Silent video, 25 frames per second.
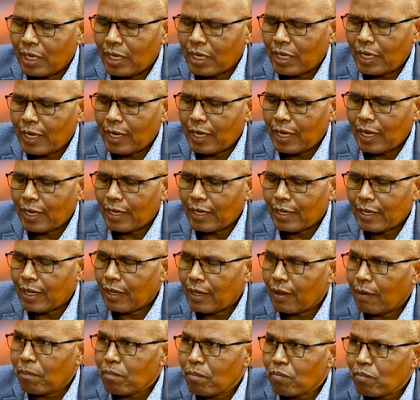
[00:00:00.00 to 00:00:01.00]
And
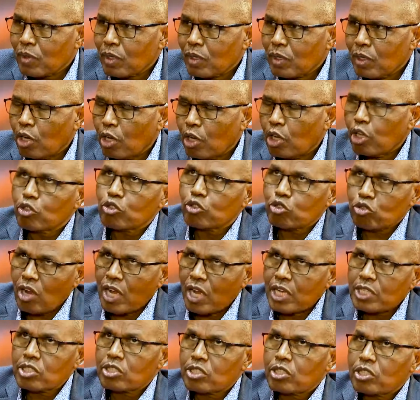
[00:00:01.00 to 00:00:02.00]

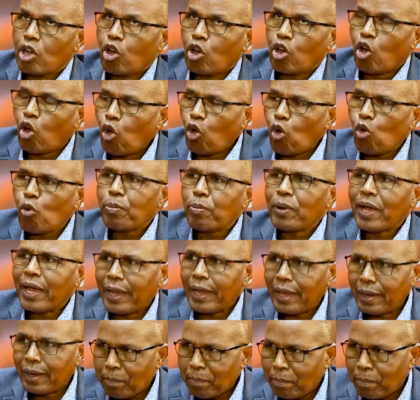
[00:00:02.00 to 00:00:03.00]
trust, hope,
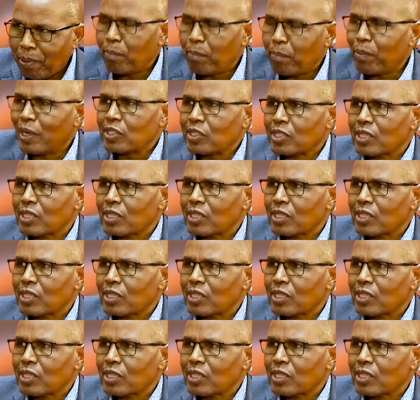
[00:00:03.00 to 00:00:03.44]
and purpose.